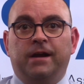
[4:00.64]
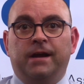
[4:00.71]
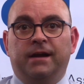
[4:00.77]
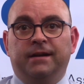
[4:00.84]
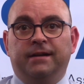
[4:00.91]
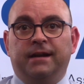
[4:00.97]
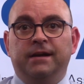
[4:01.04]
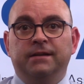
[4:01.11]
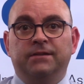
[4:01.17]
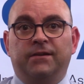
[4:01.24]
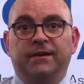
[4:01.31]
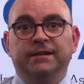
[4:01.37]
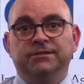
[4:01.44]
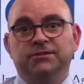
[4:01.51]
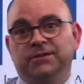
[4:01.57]
and
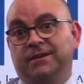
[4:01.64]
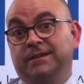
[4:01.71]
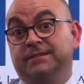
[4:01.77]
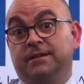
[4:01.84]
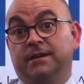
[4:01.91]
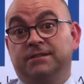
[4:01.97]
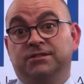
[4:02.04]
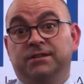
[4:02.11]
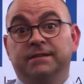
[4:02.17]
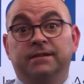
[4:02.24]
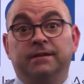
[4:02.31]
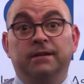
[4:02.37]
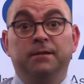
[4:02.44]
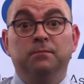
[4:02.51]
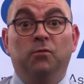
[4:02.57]
underinsurance are
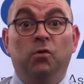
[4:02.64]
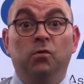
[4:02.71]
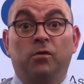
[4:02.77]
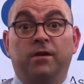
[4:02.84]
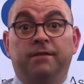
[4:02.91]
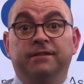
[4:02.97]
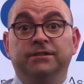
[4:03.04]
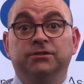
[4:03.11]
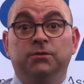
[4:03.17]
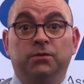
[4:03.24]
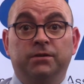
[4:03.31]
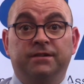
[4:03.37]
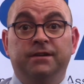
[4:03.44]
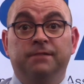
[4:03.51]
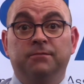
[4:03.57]
generally more of a
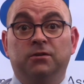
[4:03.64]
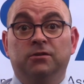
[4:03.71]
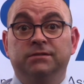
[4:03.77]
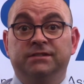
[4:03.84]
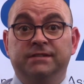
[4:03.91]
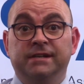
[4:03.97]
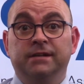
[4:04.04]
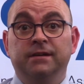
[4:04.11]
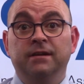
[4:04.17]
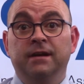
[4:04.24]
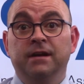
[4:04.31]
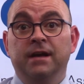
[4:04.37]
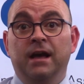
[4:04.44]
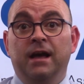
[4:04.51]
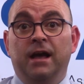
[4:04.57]
short-term concern
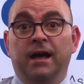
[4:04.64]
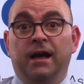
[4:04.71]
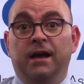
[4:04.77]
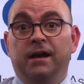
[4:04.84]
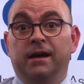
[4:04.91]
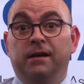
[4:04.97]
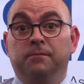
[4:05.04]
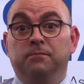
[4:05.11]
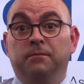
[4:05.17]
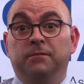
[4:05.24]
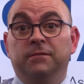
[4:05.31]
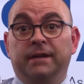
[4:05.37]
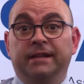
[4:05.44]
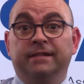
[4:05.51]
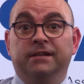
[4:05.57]

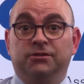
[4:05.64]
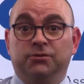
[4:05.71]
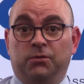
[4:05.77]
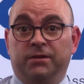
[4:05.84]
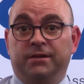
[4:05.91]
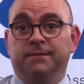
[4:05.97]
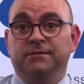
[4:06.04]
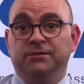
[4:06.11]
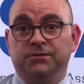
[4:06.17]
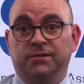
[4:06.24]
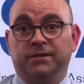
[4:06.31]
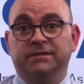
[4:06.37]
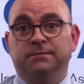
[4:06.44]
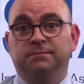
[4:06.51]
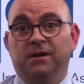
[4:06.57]
in the short-term
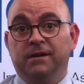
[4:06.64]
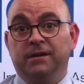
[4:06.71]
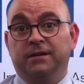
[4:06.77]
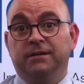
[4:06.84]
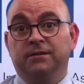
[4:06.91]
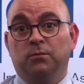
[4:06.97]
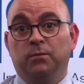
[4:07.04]
insurance market,